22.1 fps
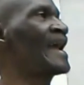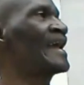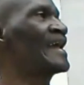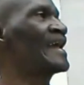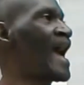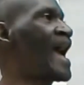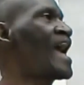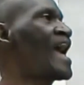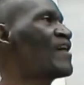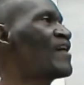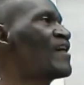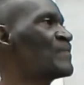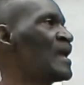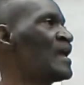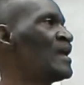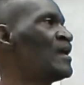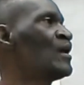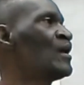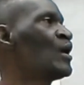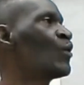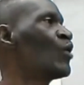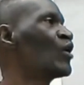gave
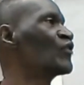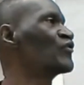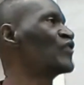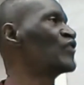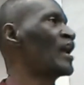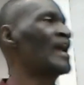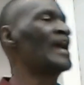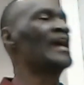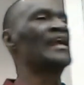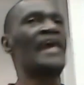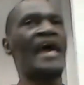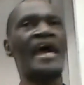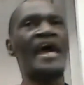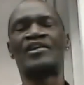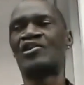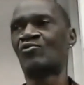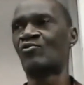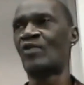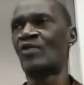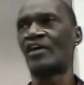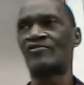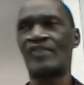me was an NA
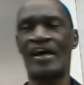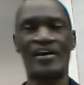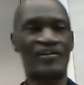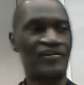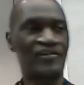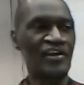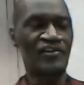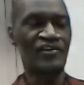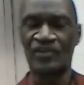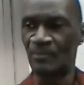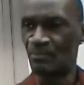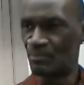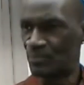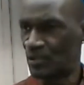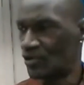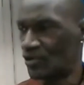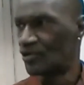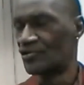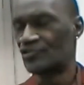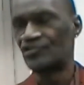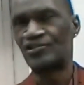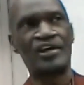director. I said, this is
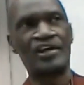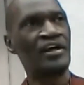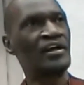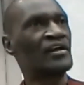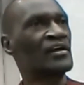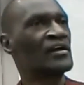bullshit.